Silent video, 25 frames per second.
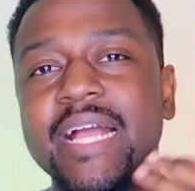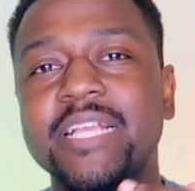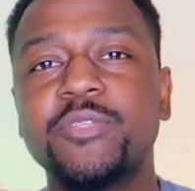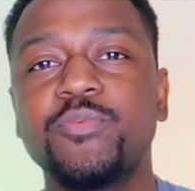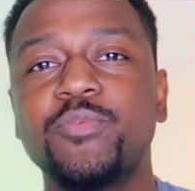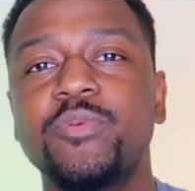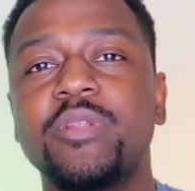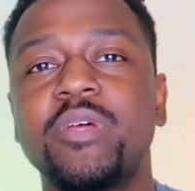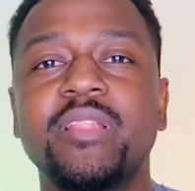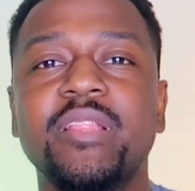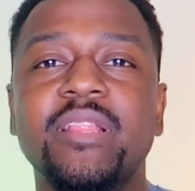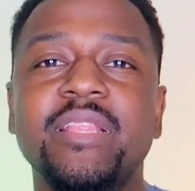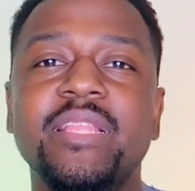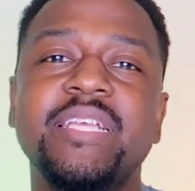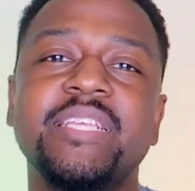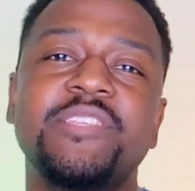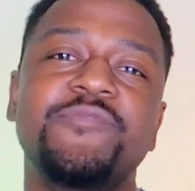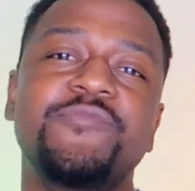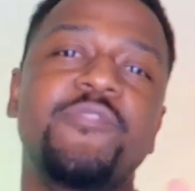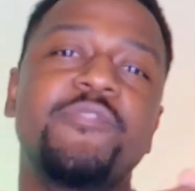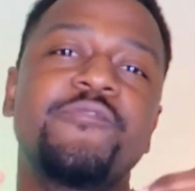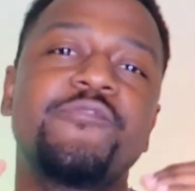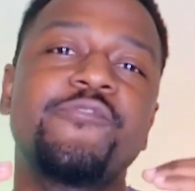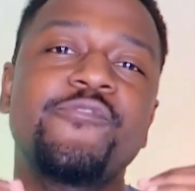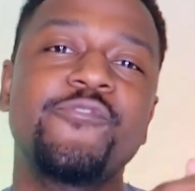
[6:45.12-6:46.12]
The next one on the
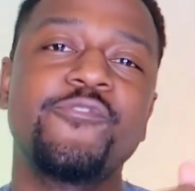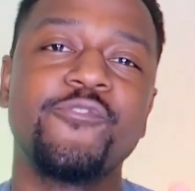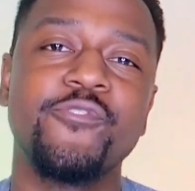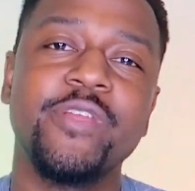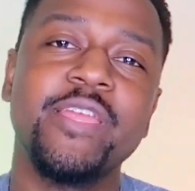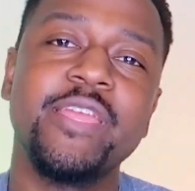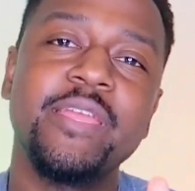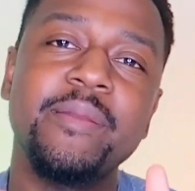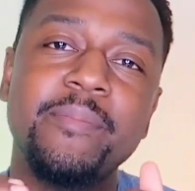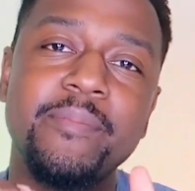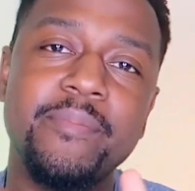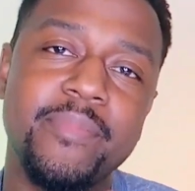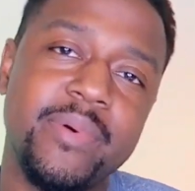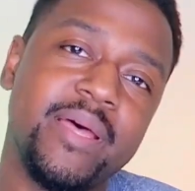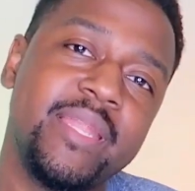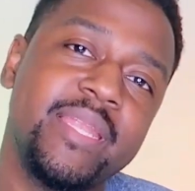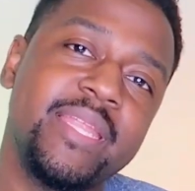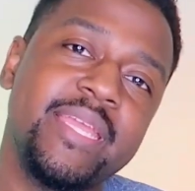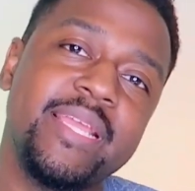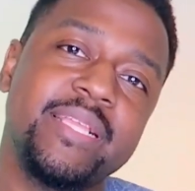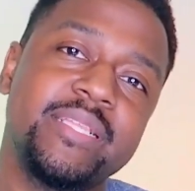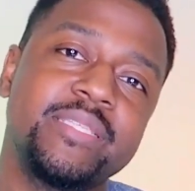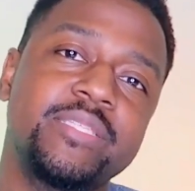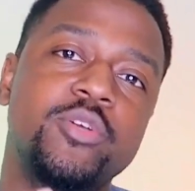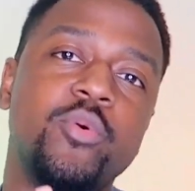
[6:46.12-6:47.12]
list for free
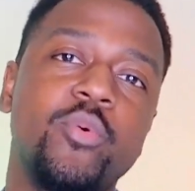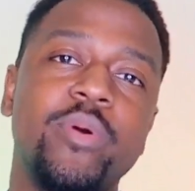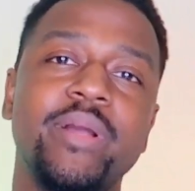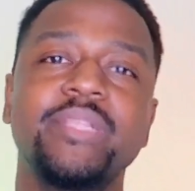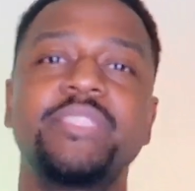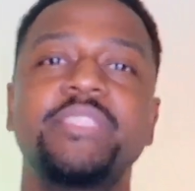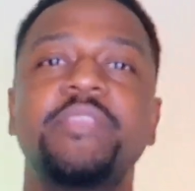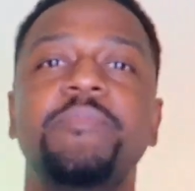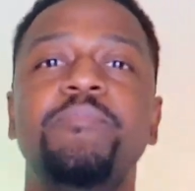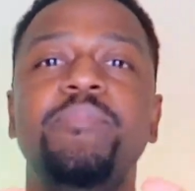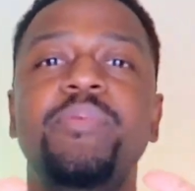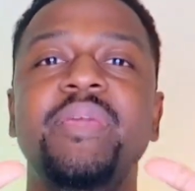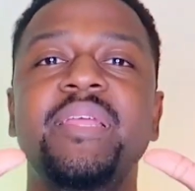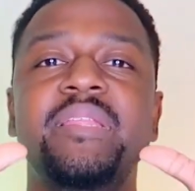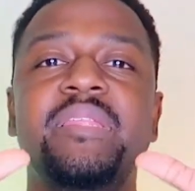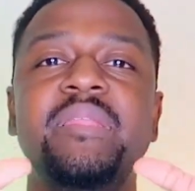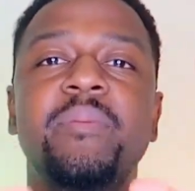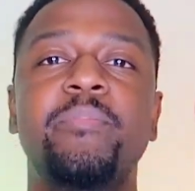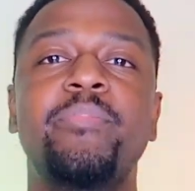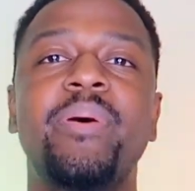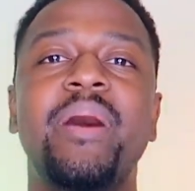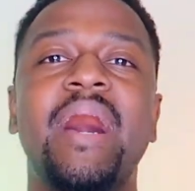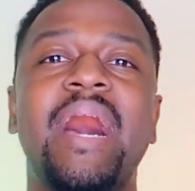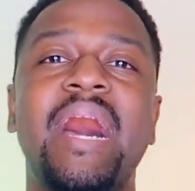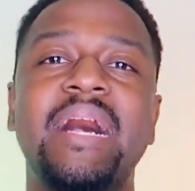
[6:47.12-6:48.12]
money is going to be
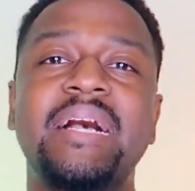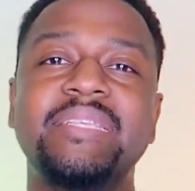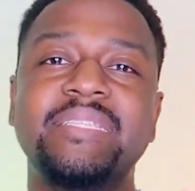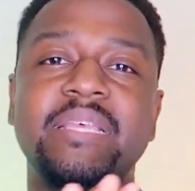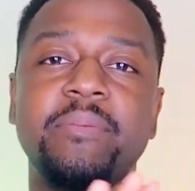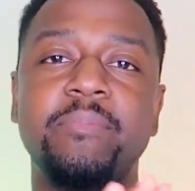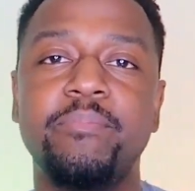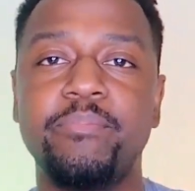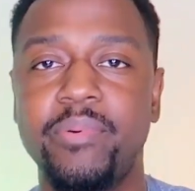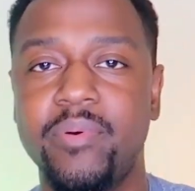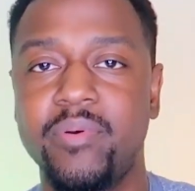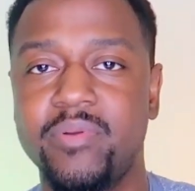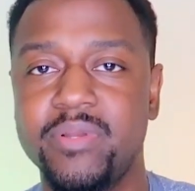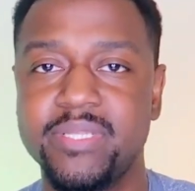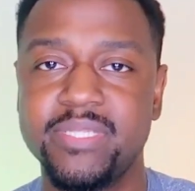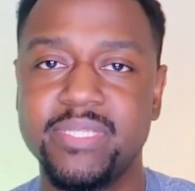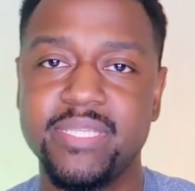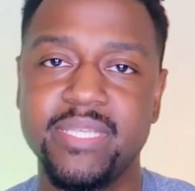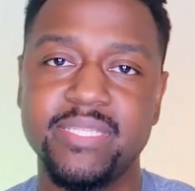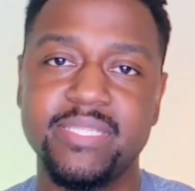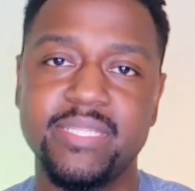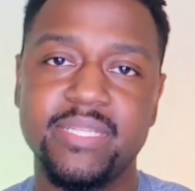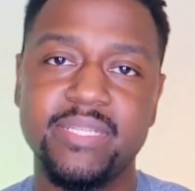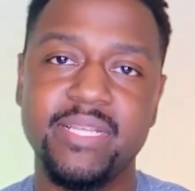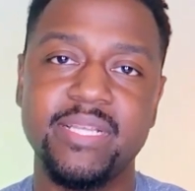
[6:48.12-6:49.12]
deposit
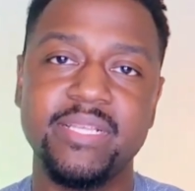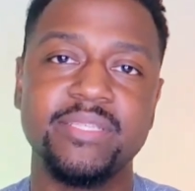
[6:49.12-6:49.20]
bonuses.